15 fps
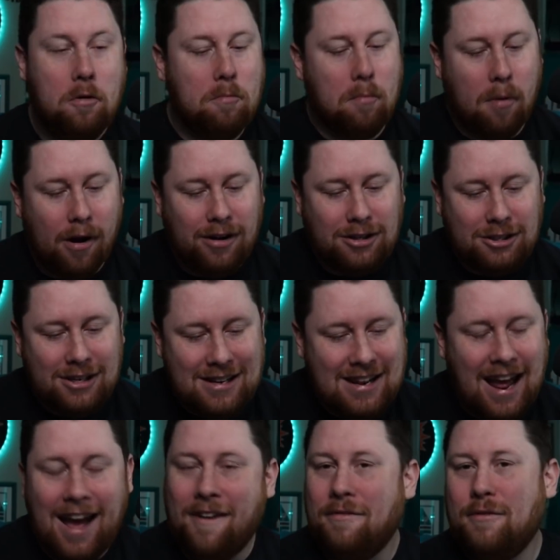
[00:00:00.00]
marching
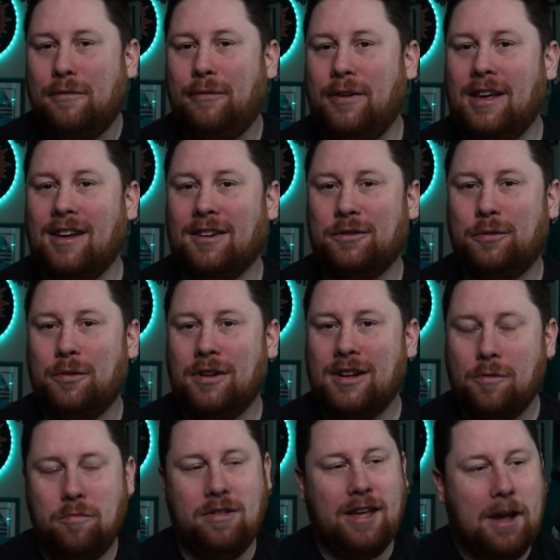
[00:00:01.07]
down the field
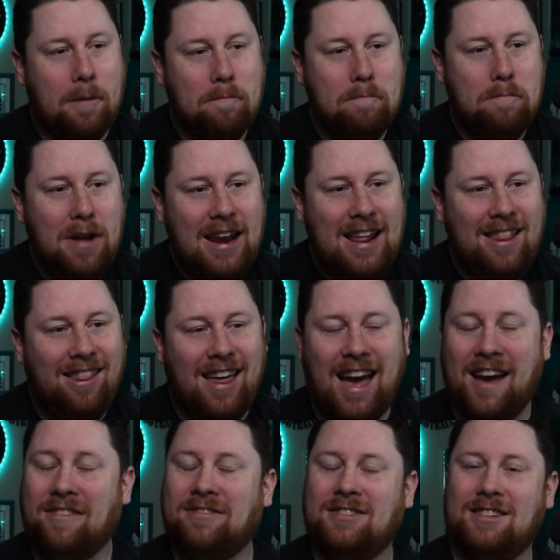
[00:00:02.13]
with like a minute
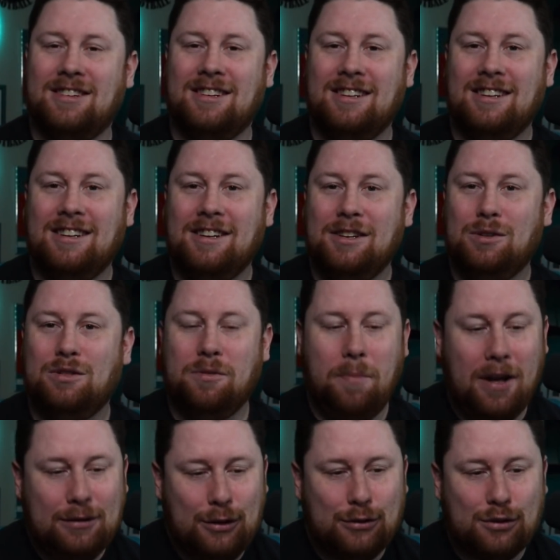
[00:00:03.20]
left. Was
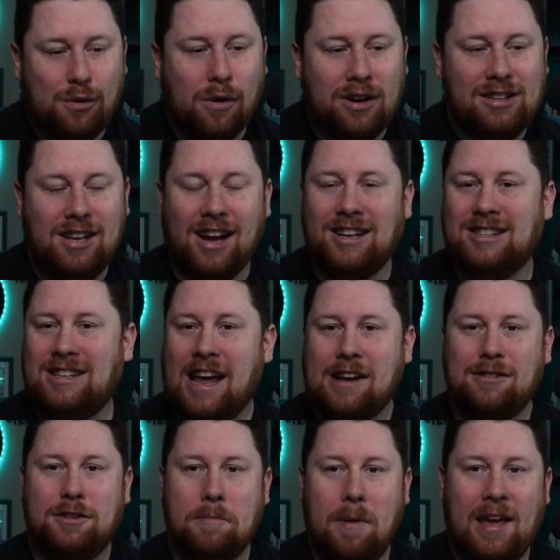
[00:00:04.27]
about to score a
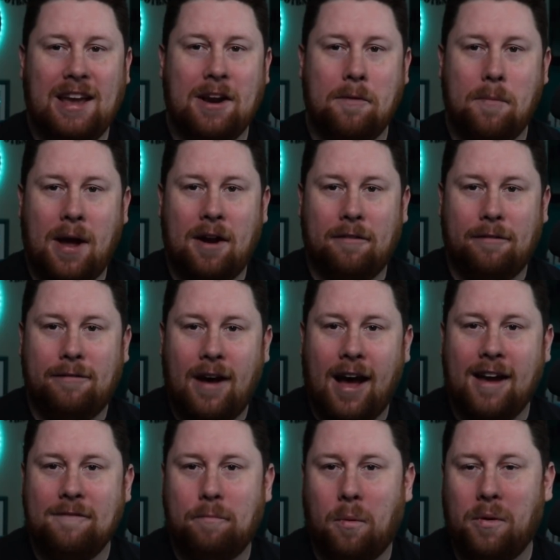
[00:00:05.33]
touchdown to make it about a
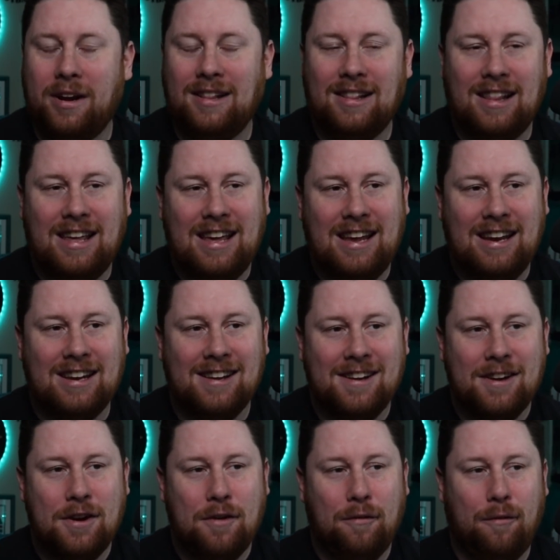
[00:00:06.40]
5-point lead
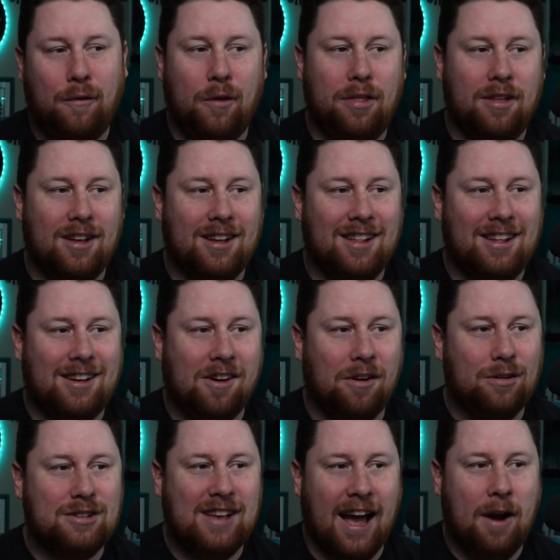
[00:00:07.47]
for the
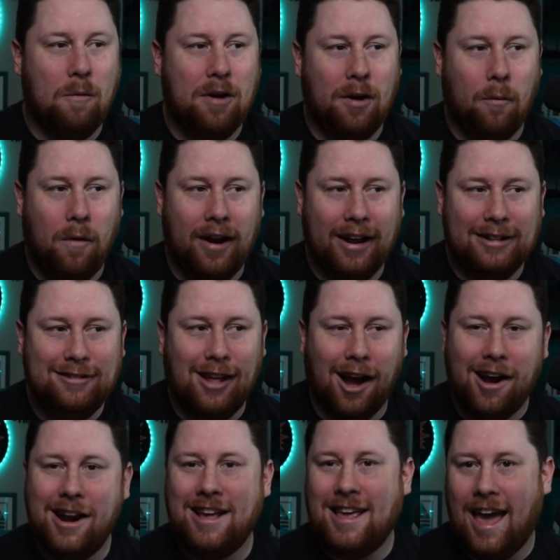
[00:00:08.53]
Colts. I would have won a
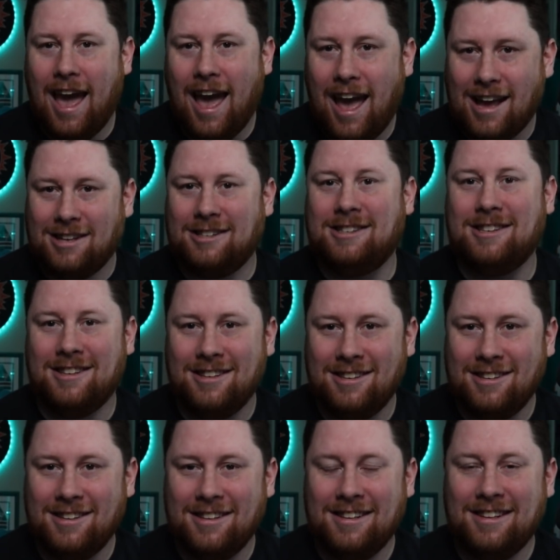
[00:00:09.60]
ton of cash.
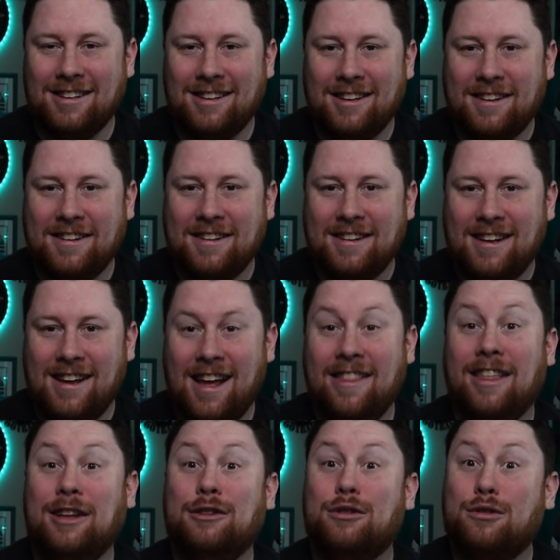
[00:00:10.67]

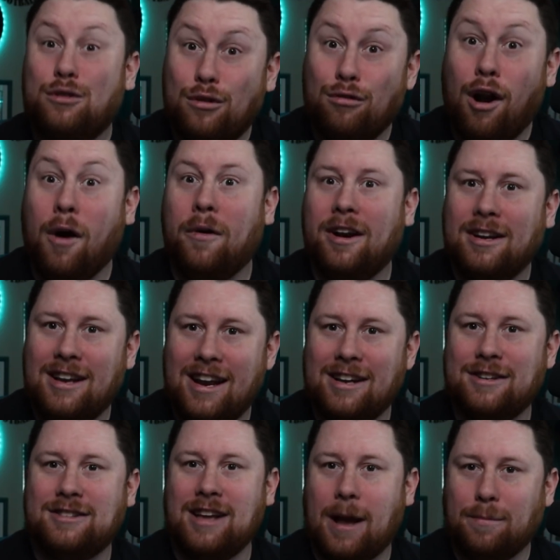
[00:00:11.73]
And they throw an
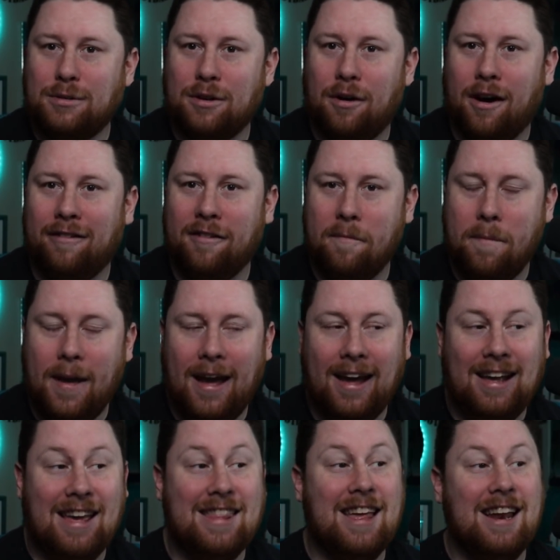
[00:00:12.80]
interception off a
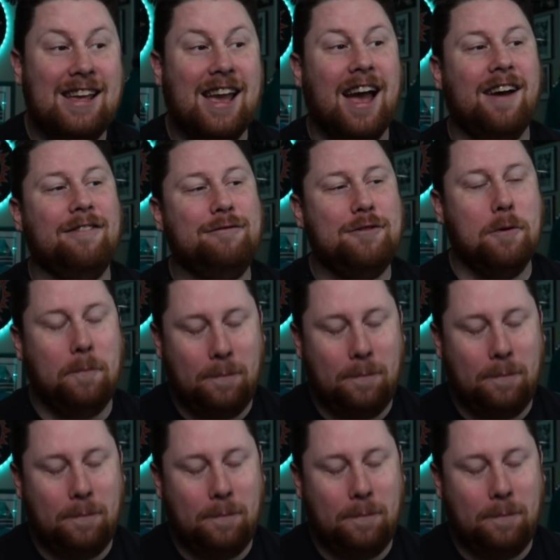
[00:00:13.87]
pick. And then you have the